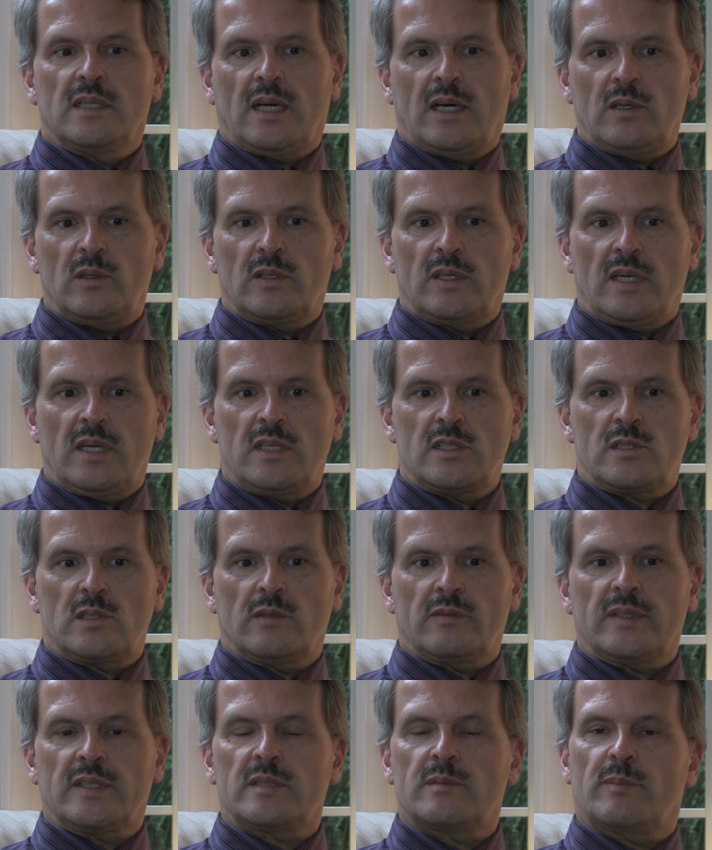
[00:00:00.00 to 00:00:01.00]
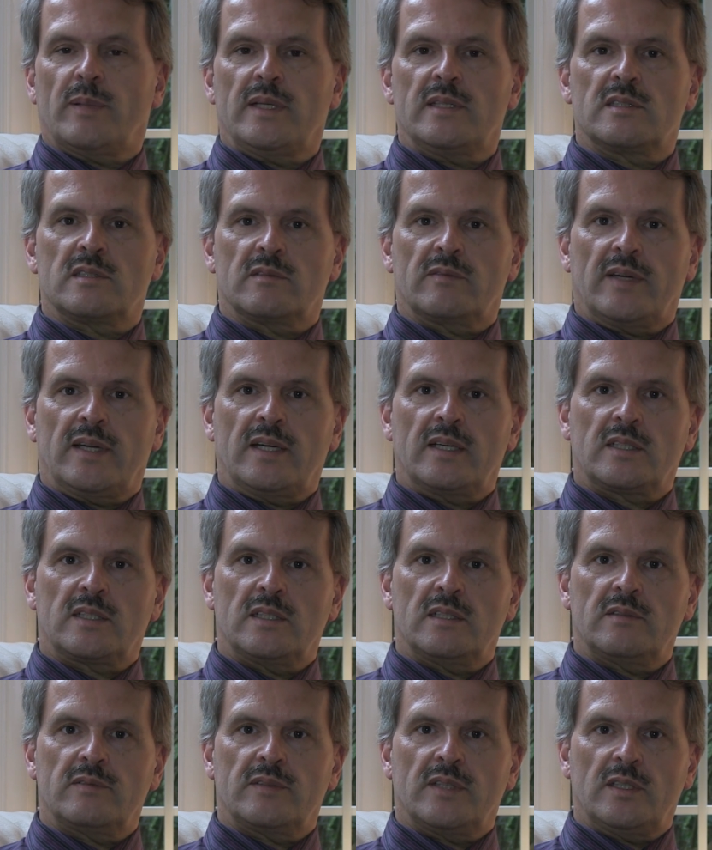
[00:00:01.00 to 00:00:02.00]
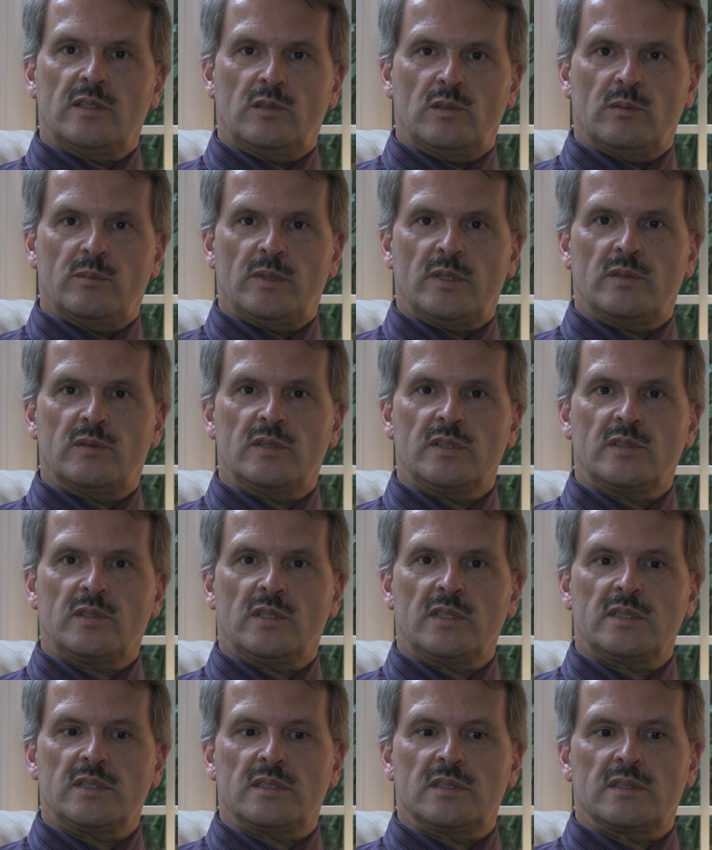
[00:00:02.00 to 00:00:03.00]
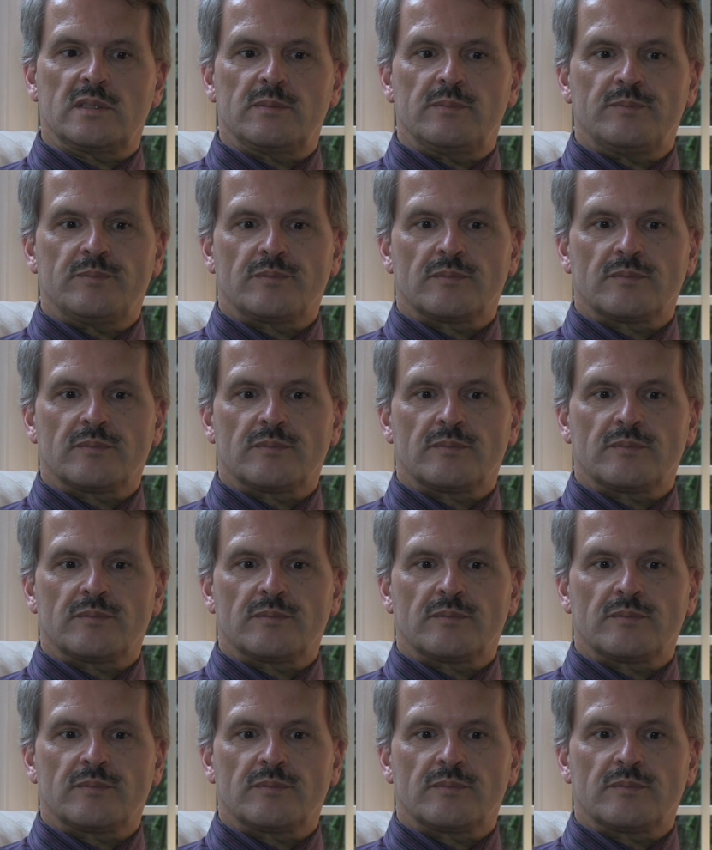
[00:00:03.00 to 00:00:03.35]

allocation of expensive aircraft, and human resources.